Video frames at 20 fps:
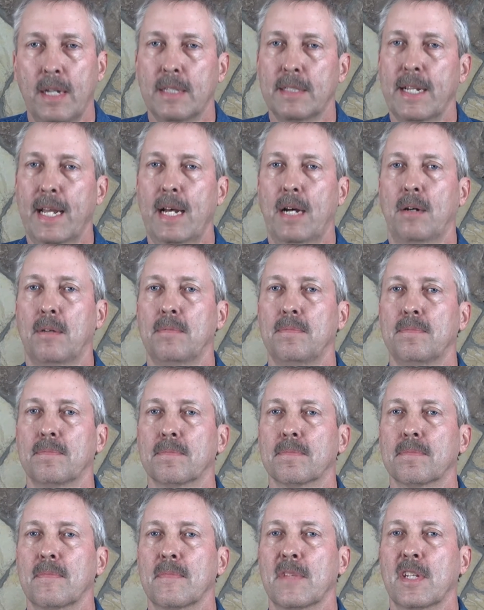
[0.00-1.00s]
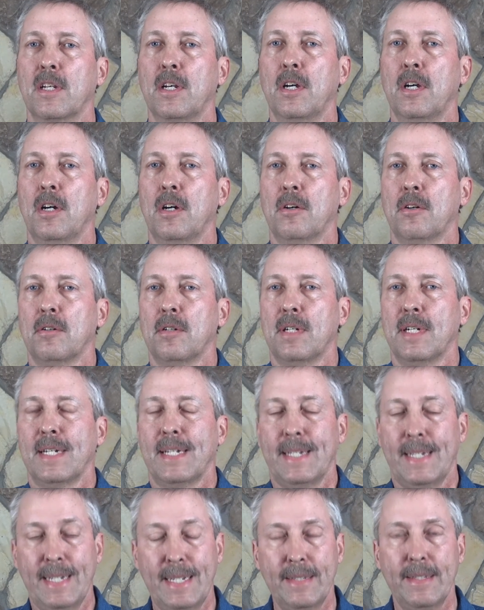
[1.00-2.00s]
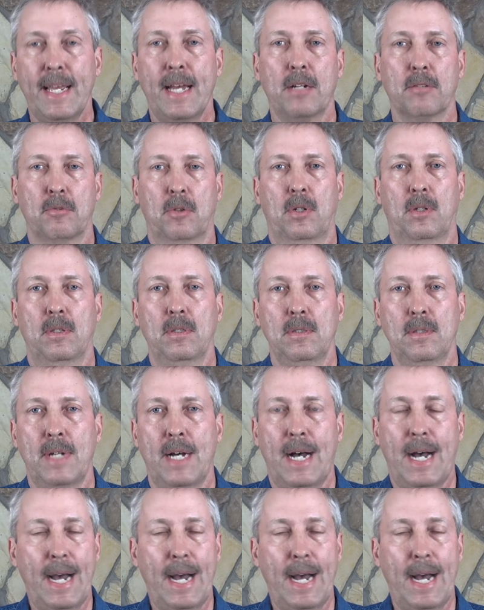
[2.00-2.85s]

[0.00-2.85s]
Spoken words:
Now, in that role,